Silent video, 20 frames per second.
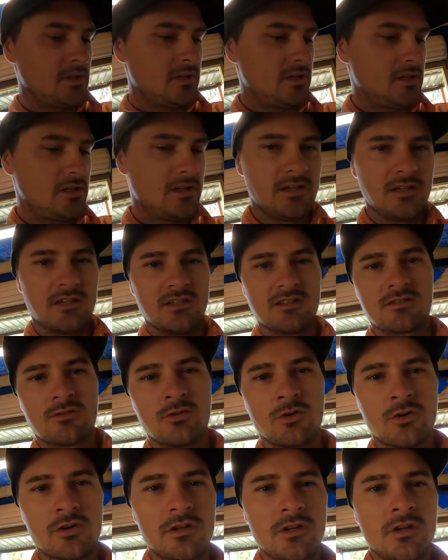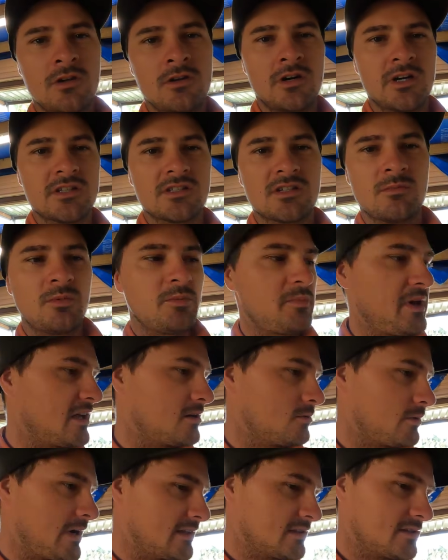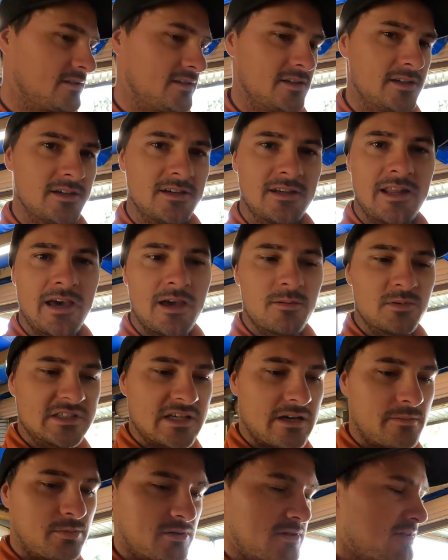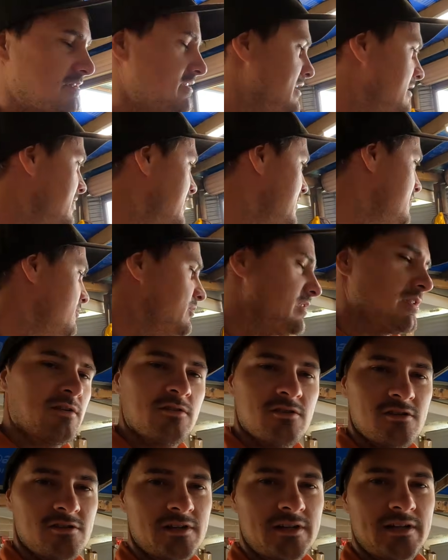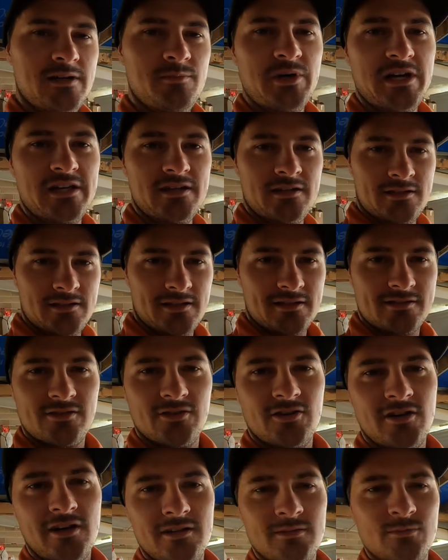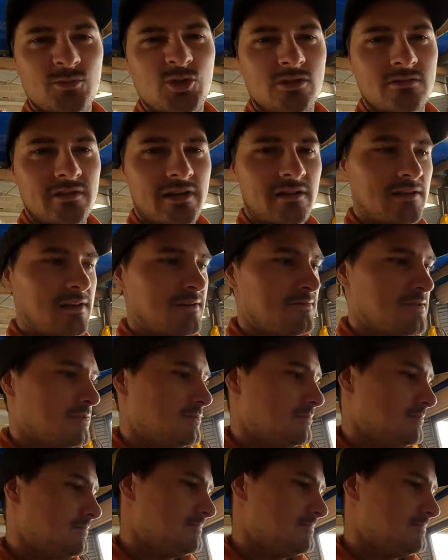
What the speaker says: It is 8:45, so I'm about to wake the neighbours up on a Sunday with a grinder, but that's alright, I'm sure they'll love it.